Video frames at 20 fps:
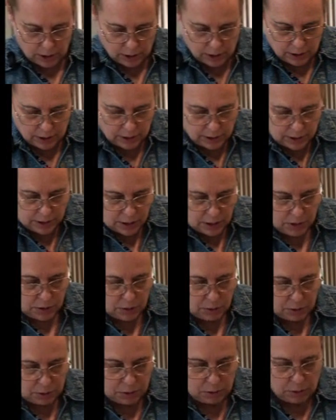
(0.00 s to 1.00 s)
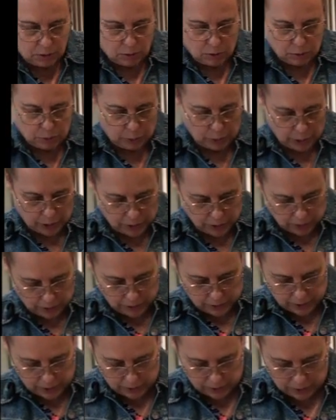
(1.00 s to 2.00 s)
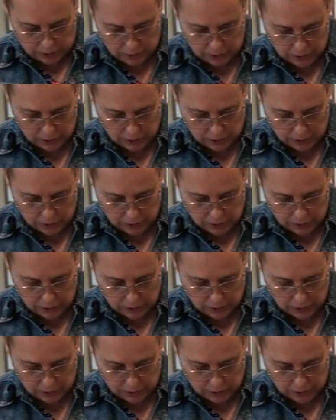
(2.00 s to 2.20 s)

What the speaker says: it's easier to incorporate all this.